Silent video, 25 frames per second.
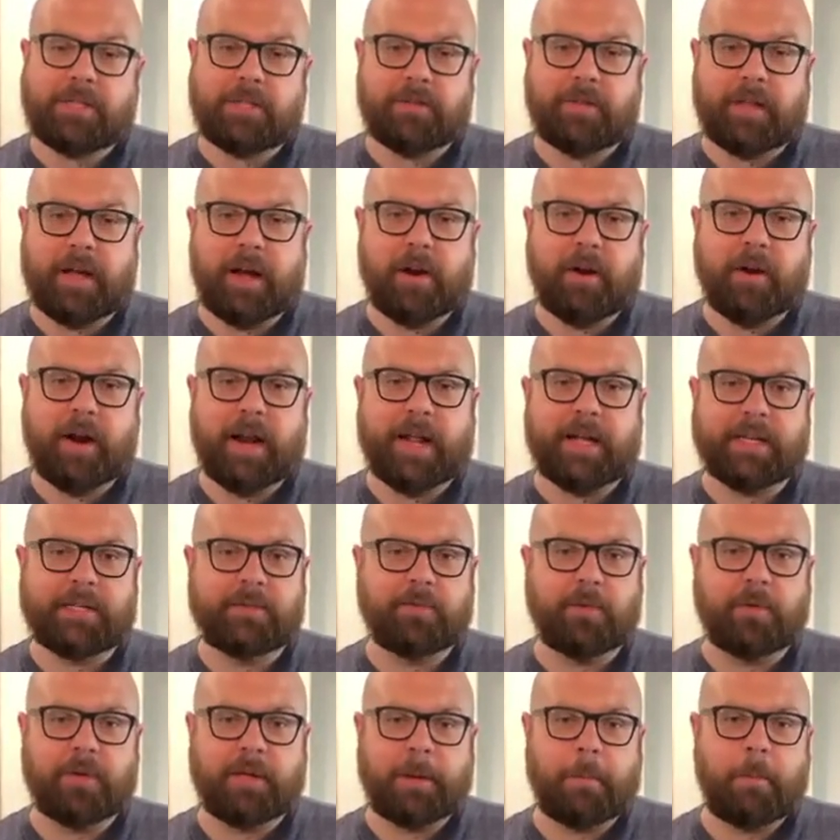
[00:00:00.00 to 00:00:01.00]
there and
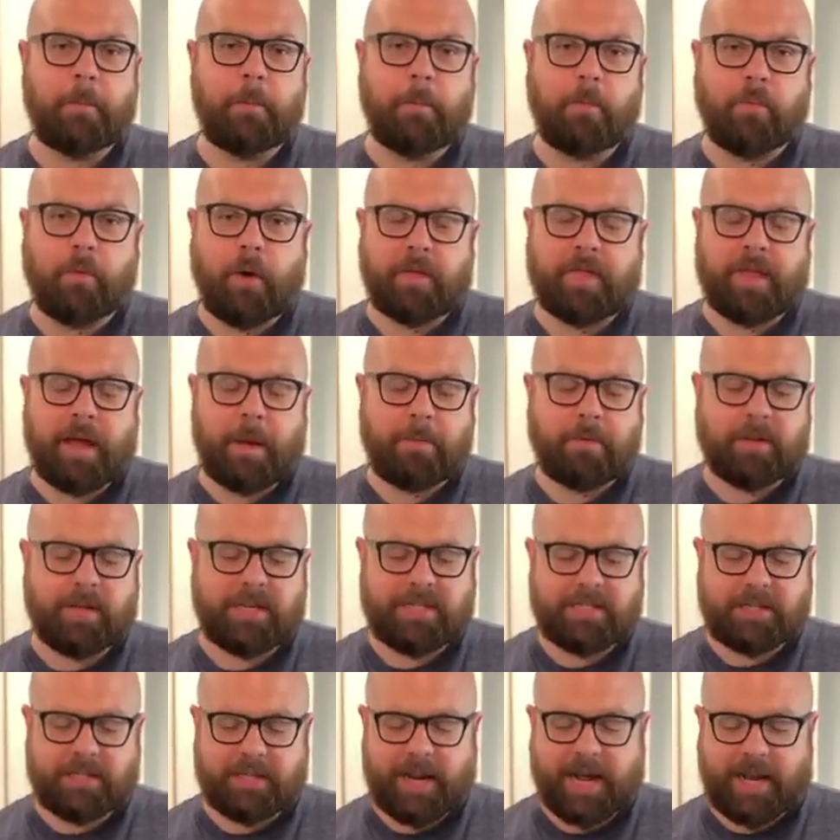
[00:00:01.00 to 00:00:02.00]
has really brought that
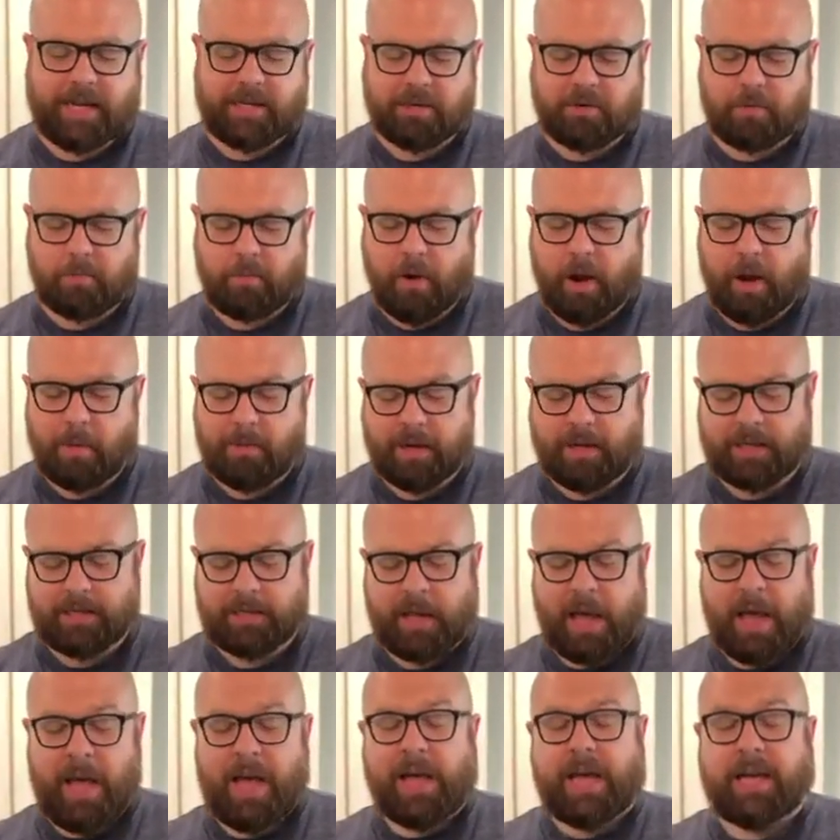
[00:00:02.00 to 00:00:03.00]
place to national prominence.